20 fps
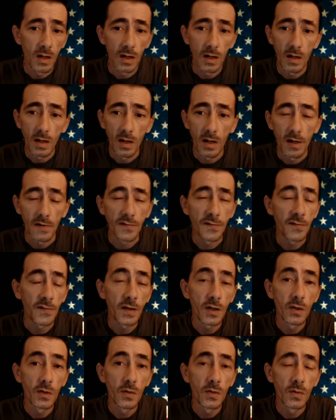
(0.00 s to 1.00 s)
a
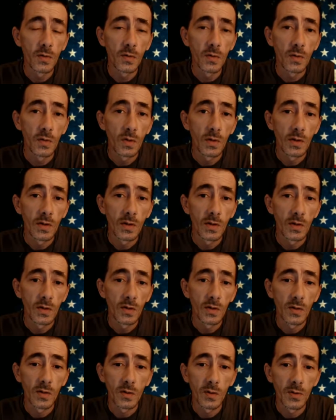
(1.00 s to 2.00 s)
few
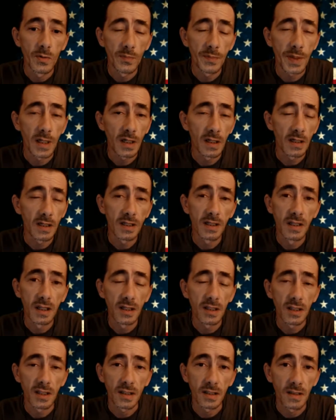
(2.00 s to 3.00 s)

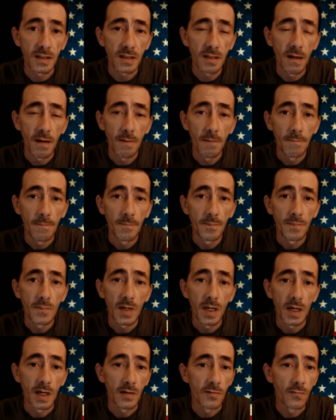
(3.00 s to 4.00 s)
politicians
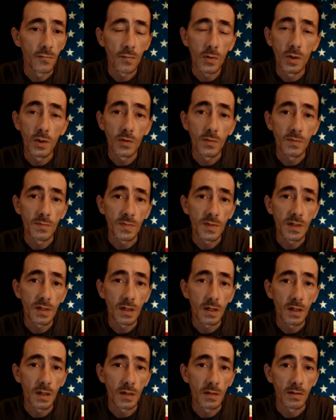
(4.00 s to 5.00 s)
in rooms
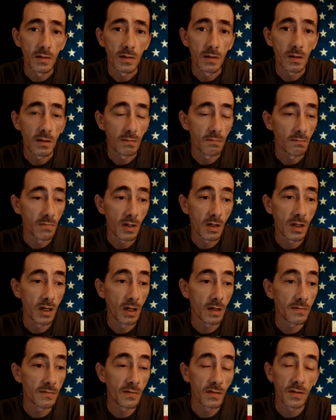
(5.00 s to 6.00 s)
under
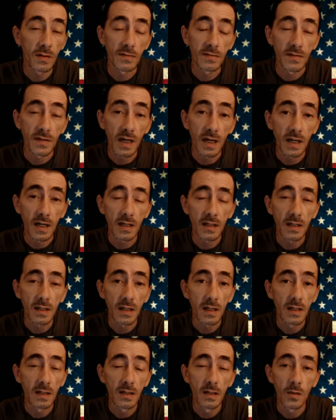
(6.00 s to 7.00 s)
cover of night,
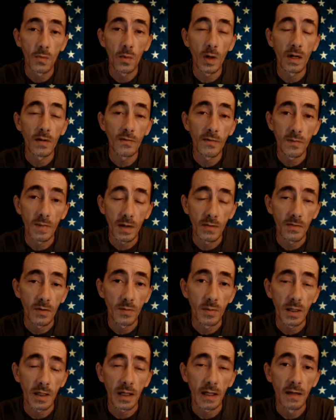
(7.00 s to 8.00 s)
hidden away from
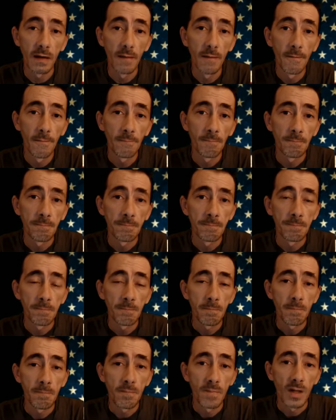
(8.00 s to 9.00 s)
everybody.
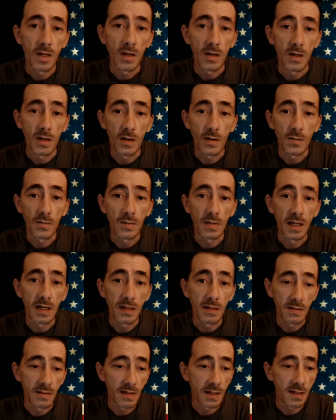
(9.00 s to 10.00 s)

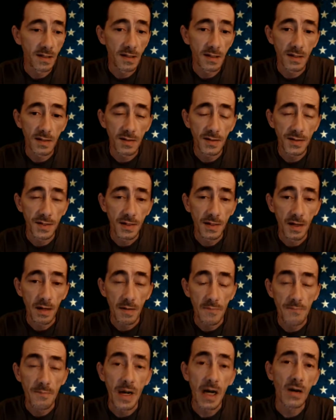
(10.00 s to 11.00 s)
This is
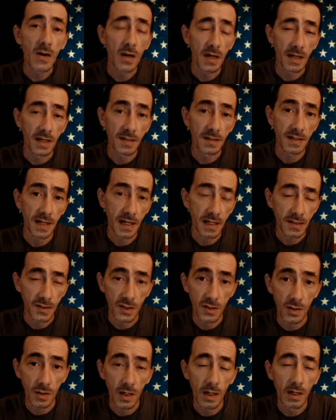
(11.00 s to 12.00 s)
America's history.